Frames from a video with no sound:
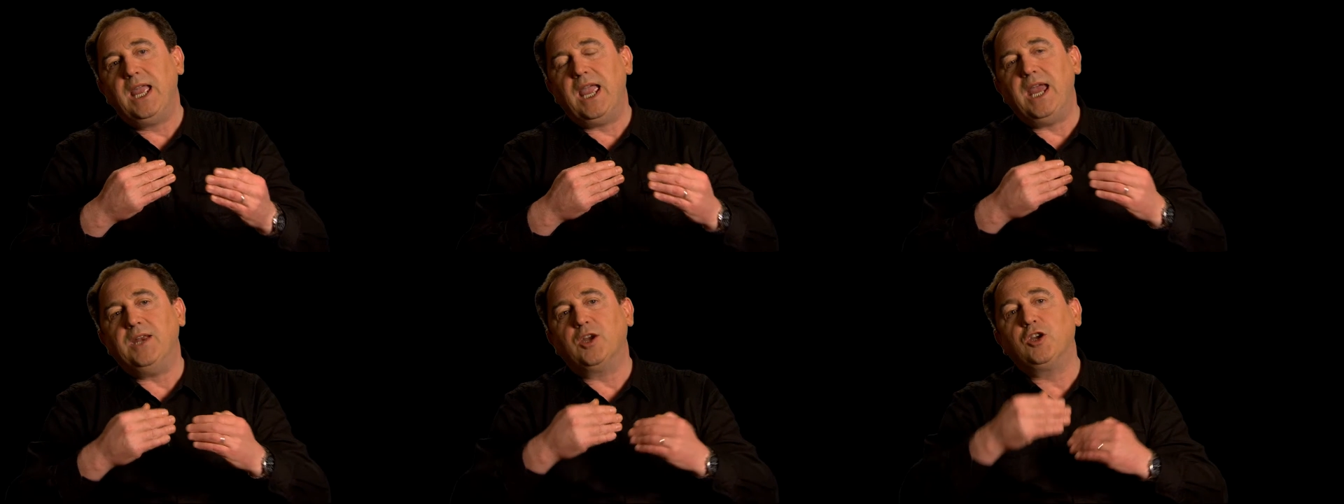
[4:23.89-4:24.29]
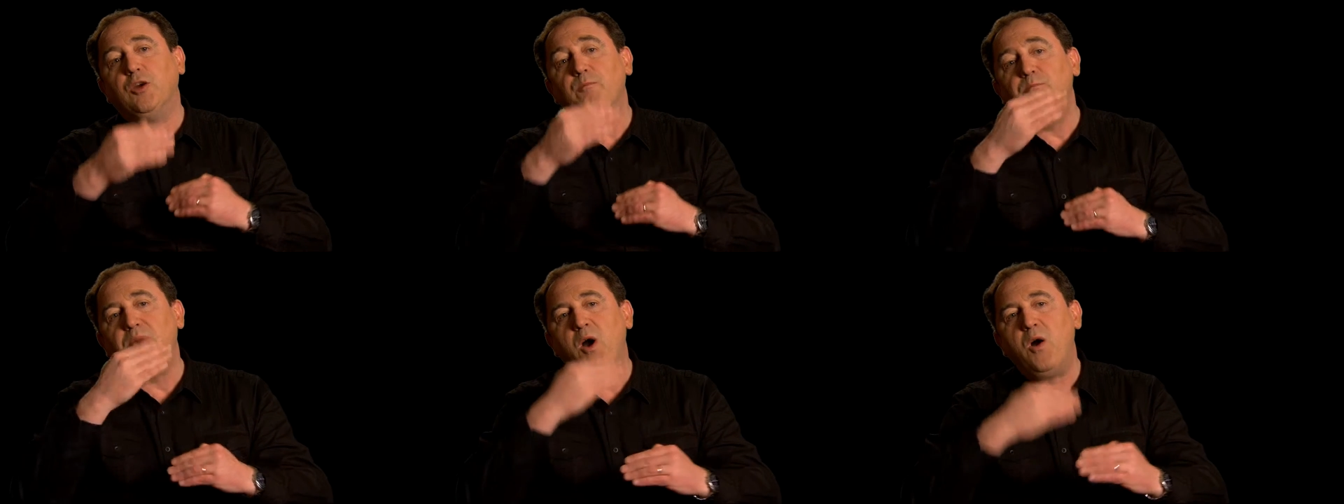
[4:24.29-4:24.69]
and a
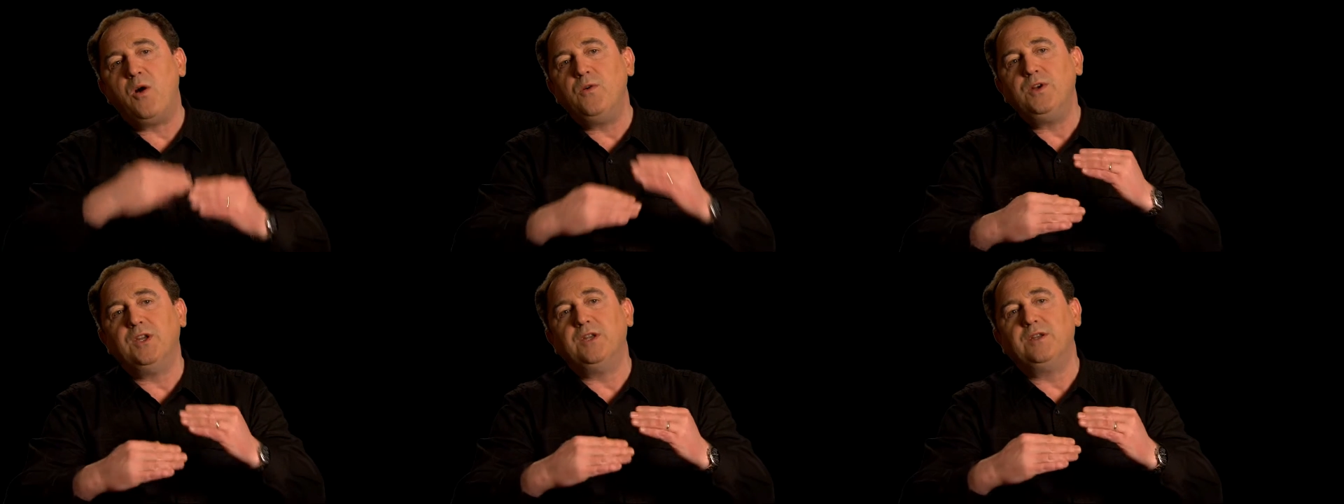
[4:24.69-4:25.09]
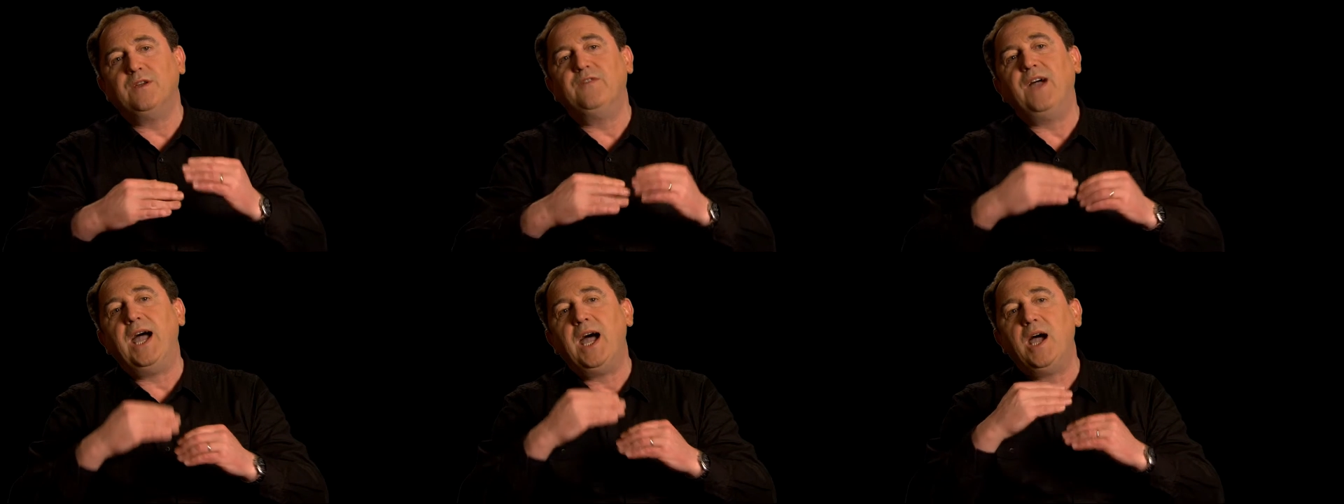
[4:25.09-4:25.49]
component
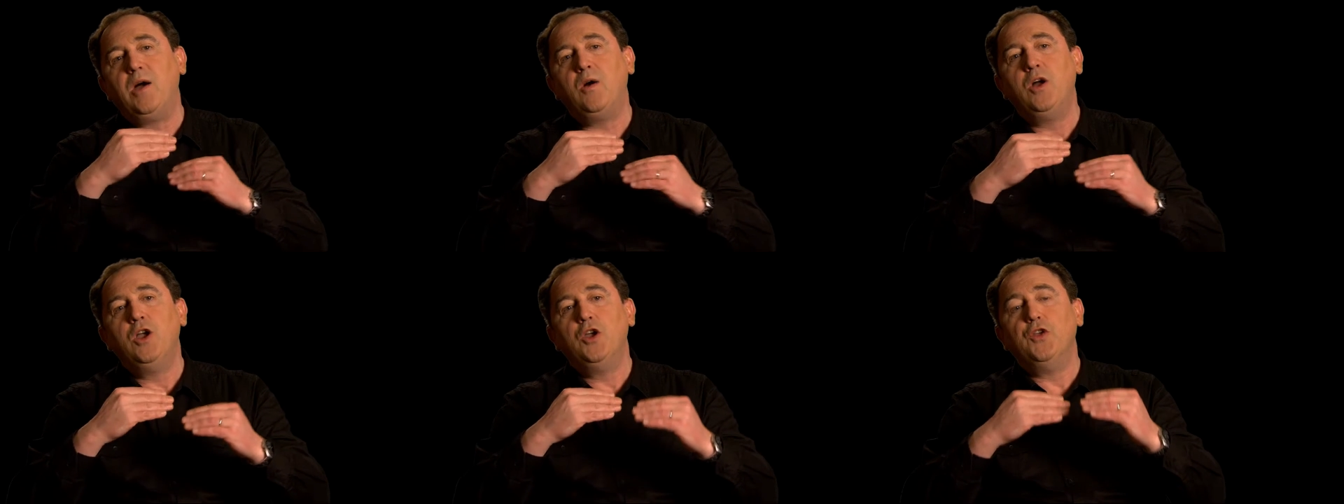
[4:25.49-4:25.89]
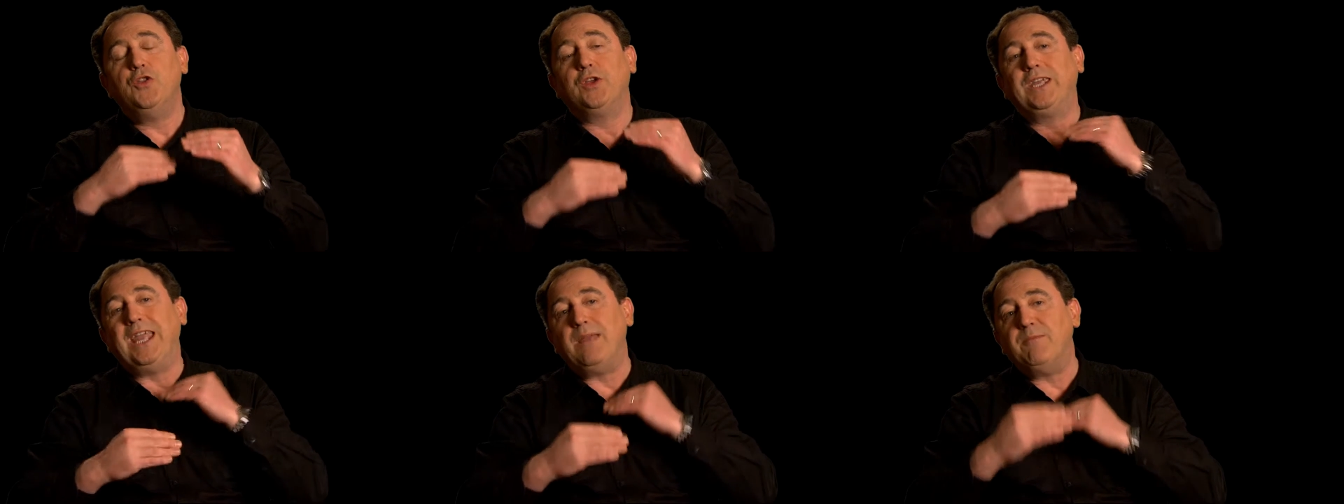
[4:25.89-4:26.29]
of how
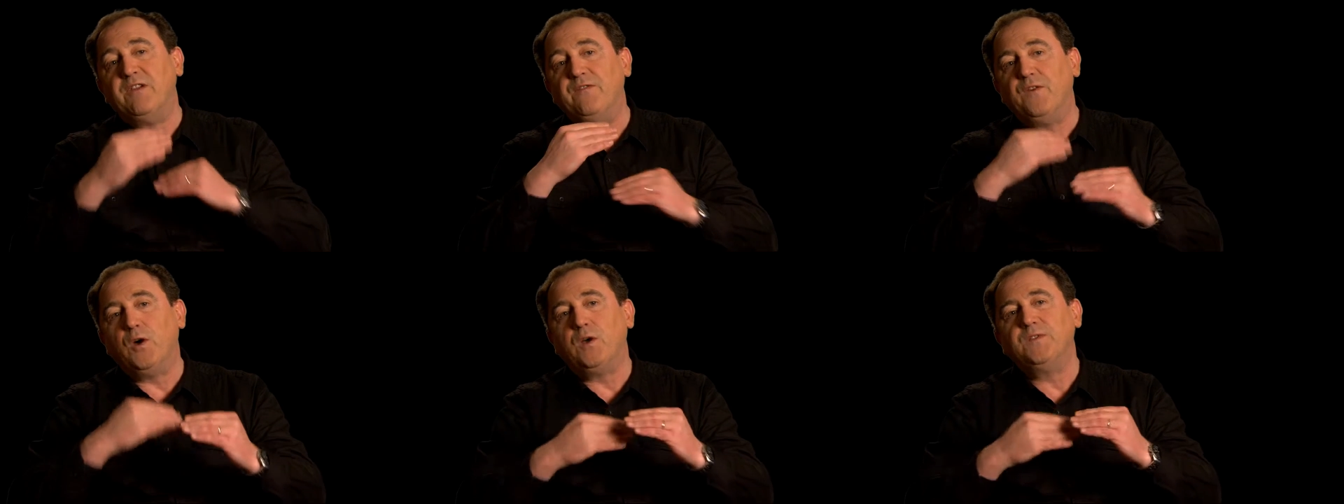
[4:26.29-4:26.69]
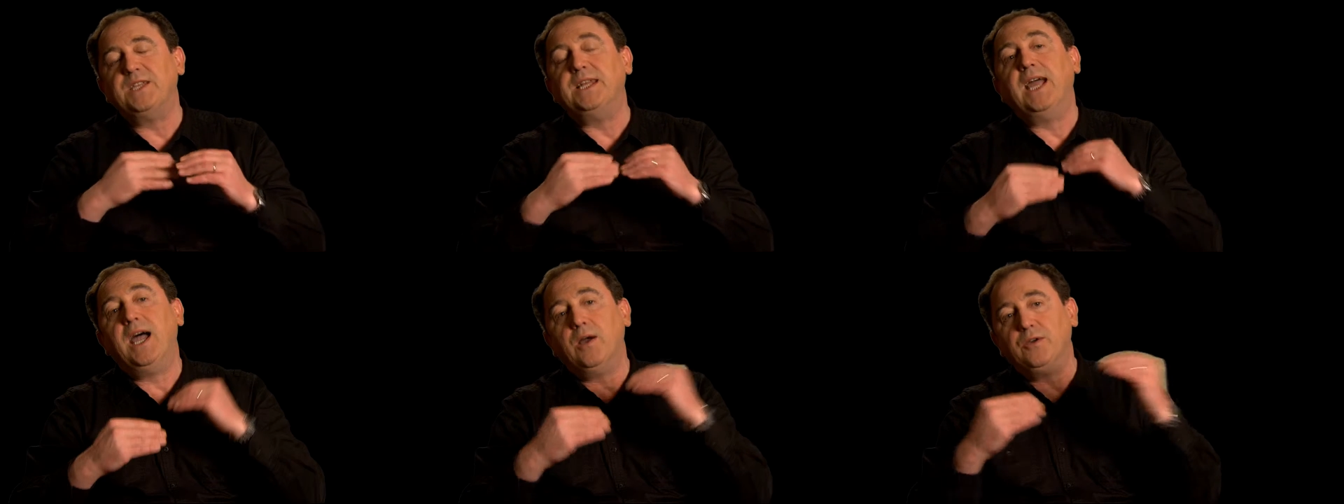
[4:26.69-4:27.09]
the game evolves
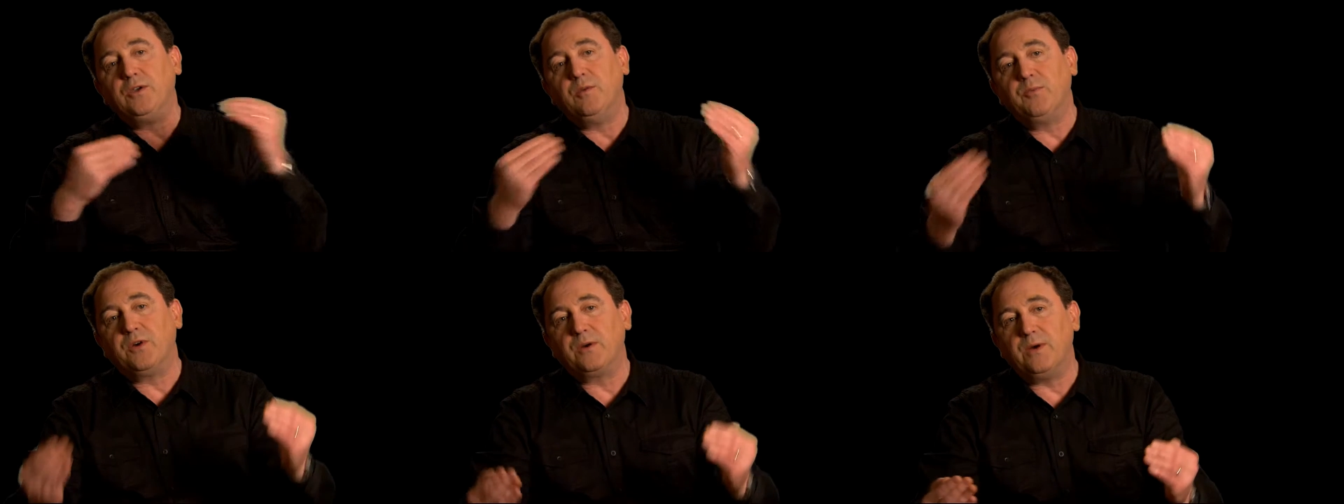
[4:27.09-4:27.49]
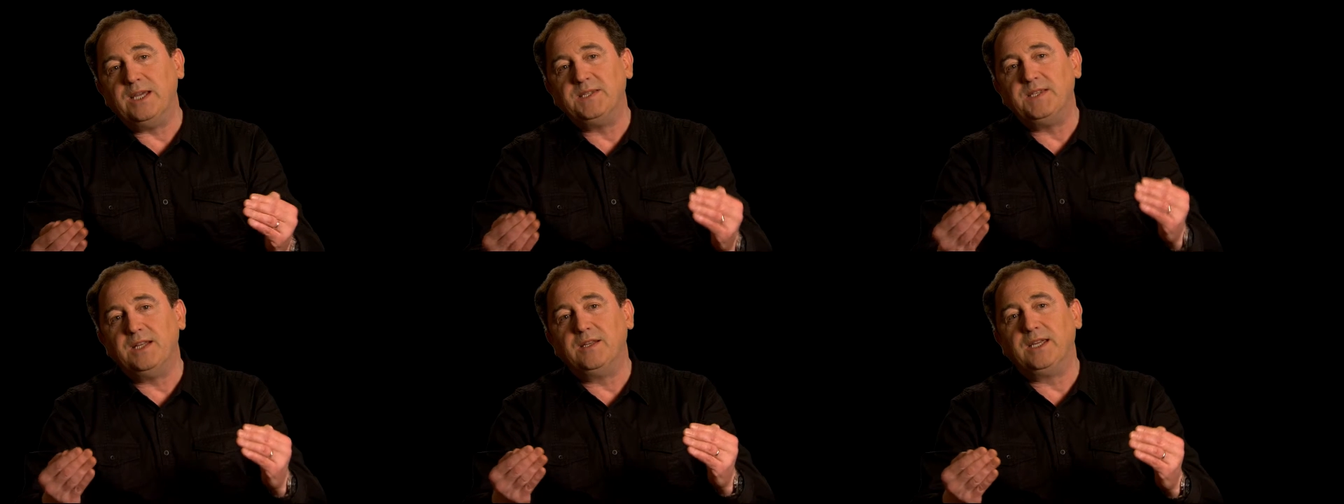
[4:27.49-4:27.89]
and how you
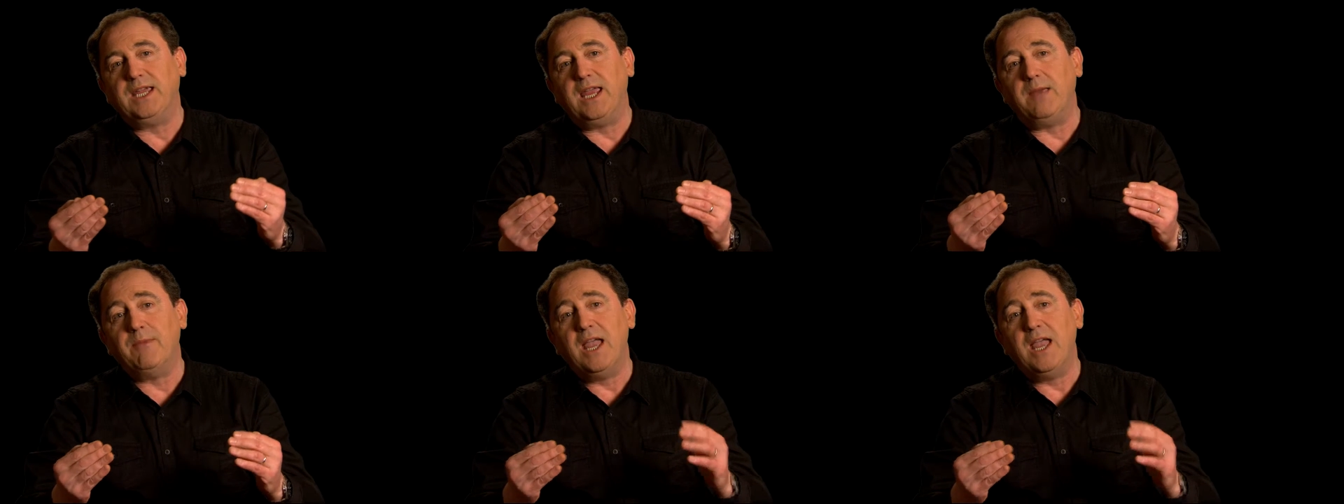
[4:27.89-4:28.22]
progress in the game.